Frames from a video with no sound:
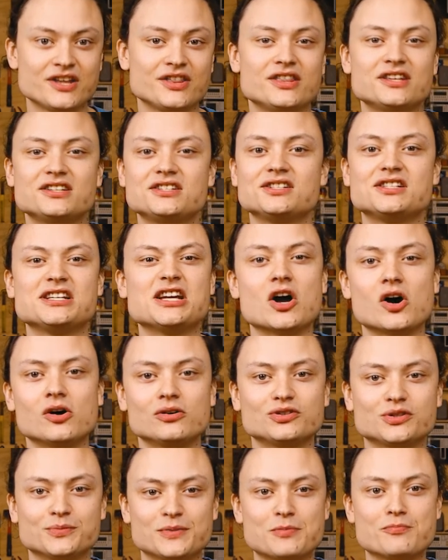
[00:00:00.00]
This is the
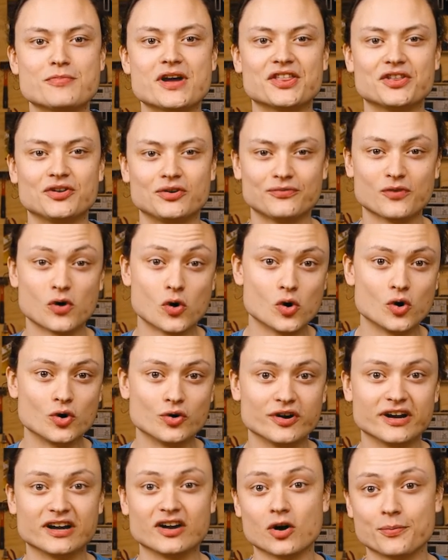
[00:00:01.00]
ultimate method of
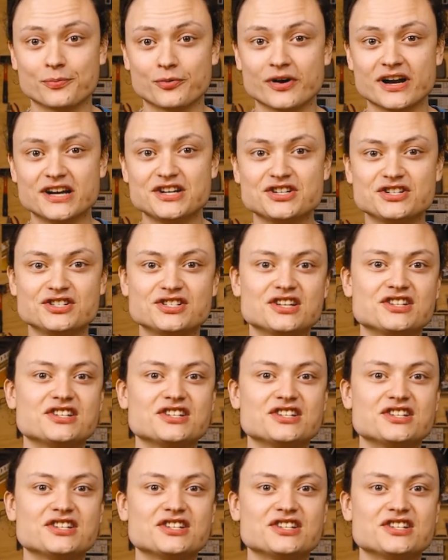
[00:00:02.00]
ordering operations,